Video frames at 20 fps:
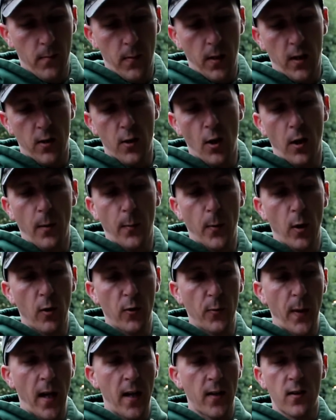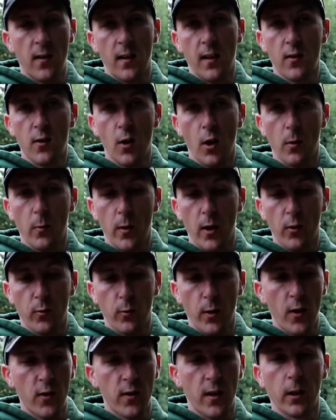It's not the world's best and it's not the world's
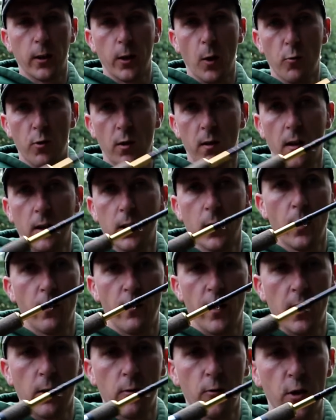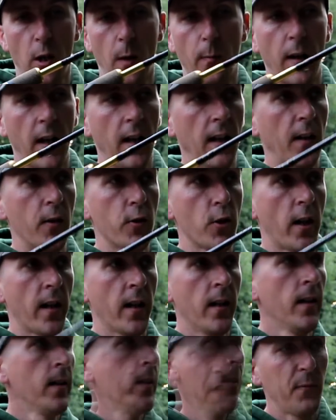worst. It'll do a really good job. I'll enjoy
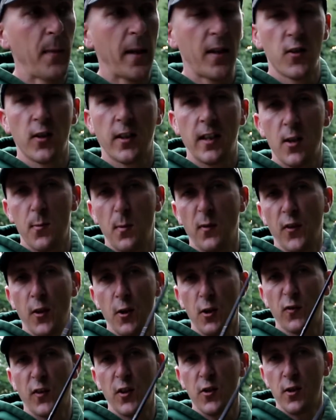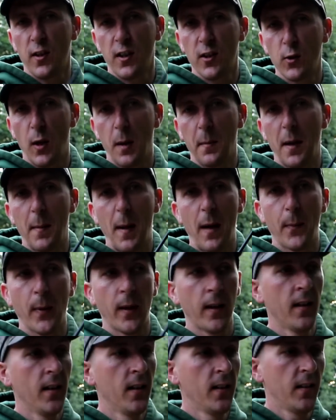it. I've managed to catch my first fish on it, so I'm
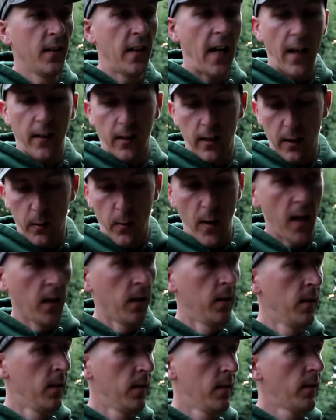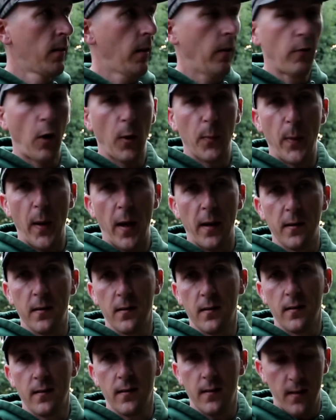happy. It handled it well. Rod bent,
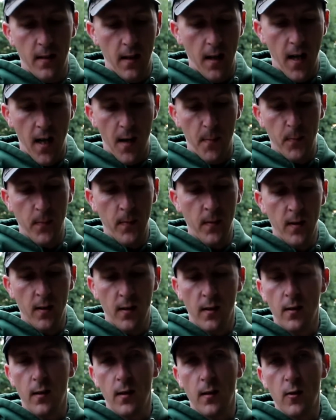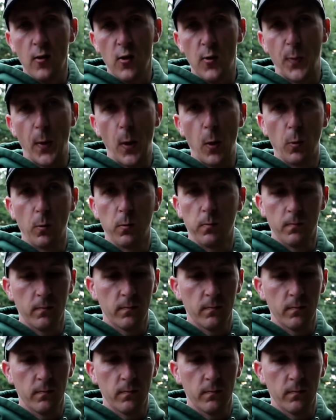spool